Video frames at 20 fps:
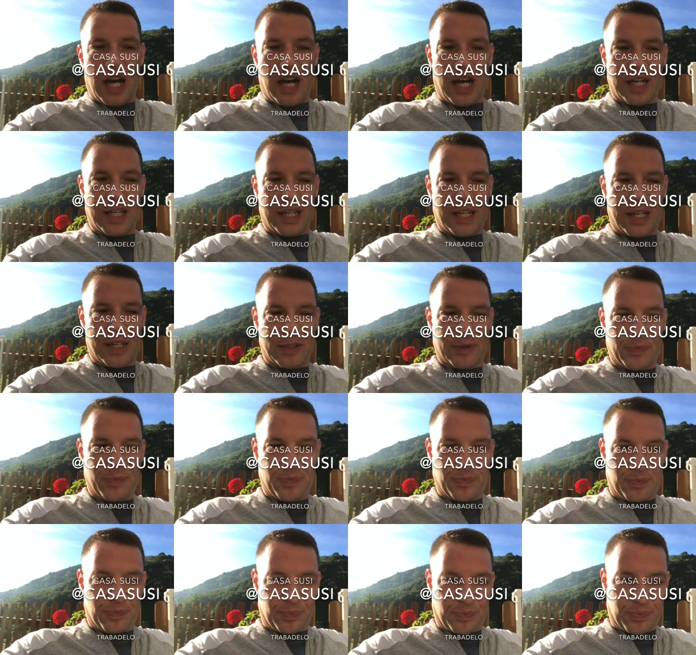and
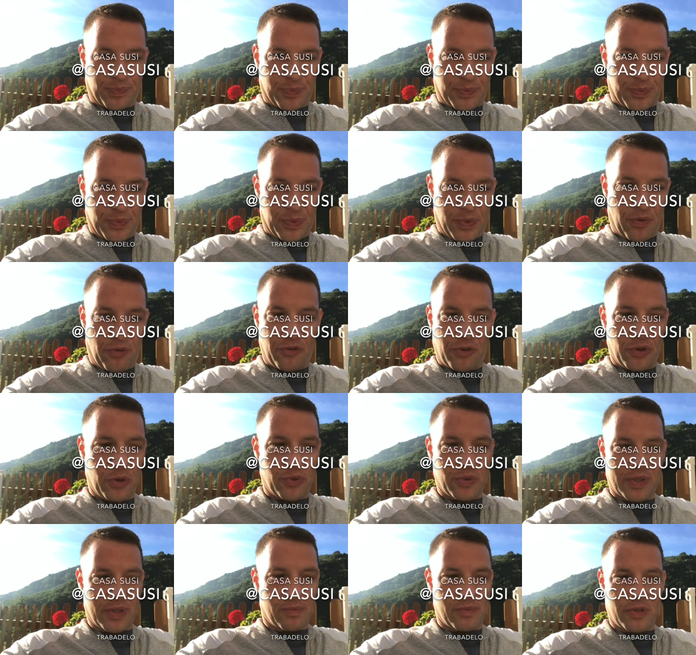um, the
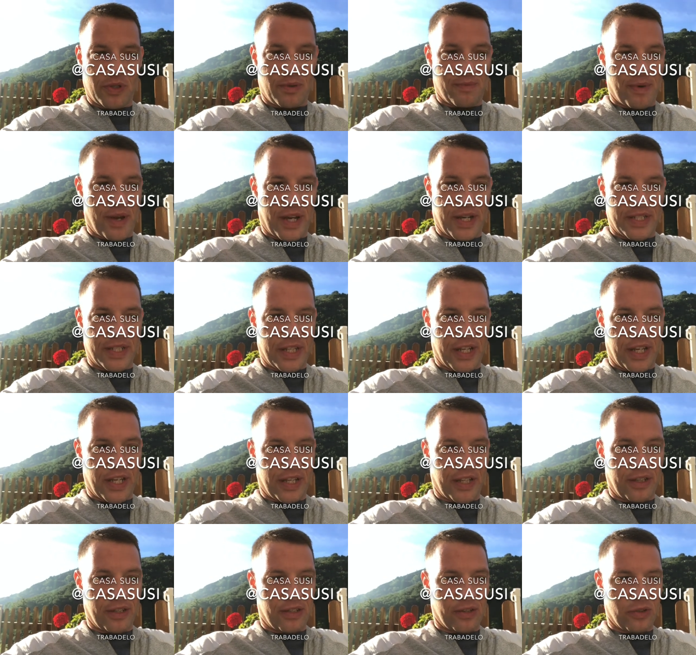food was absolutely
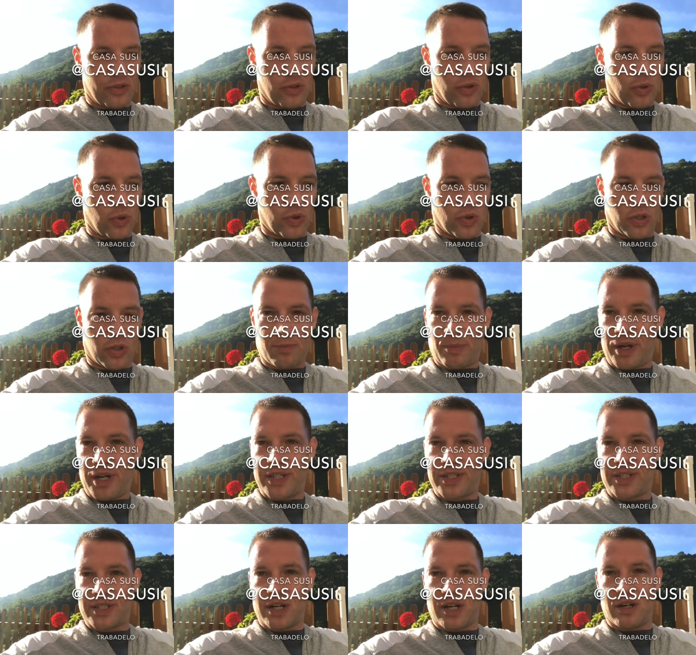amazing all cooked by
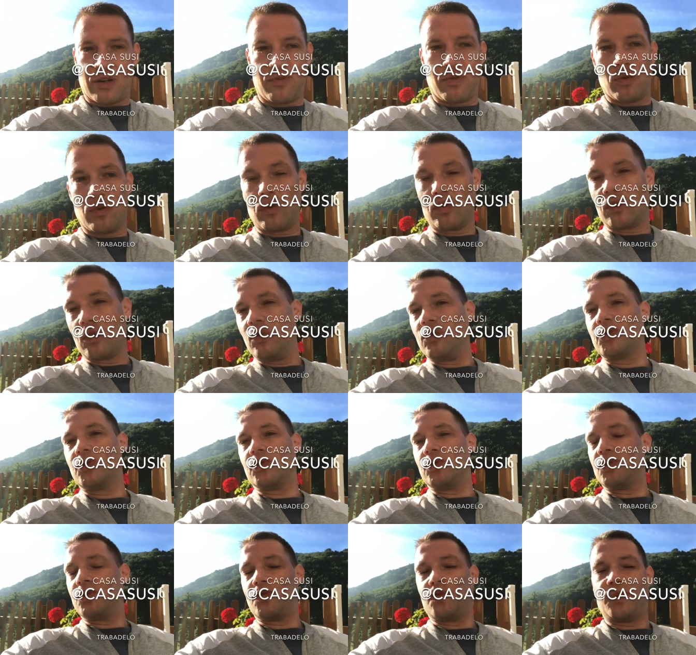herself, all, all
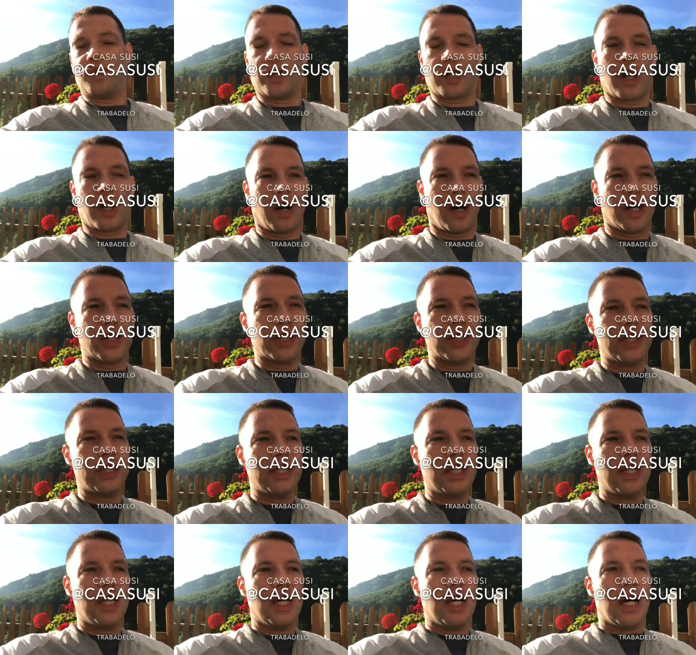sourced from her garden,
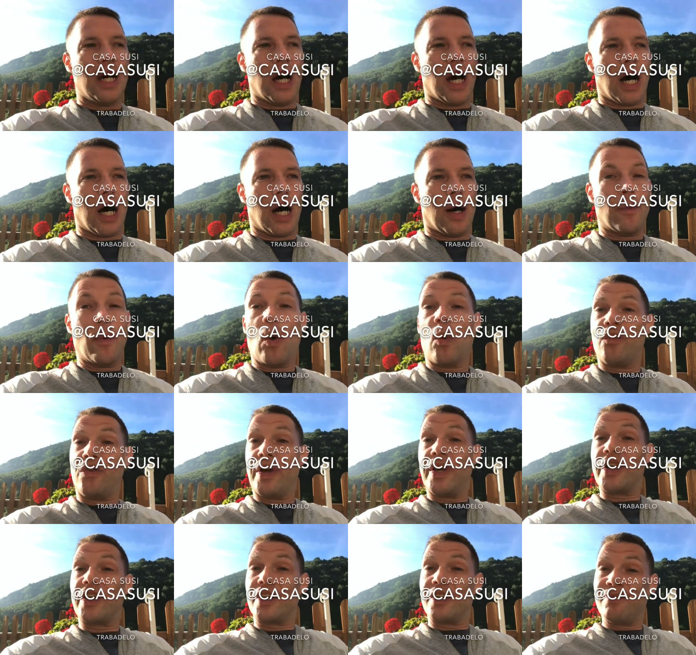um, all
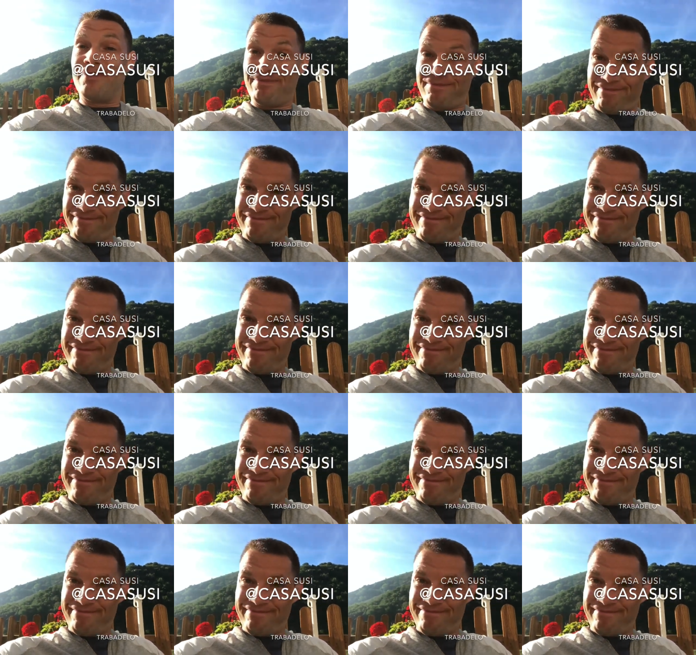vegan.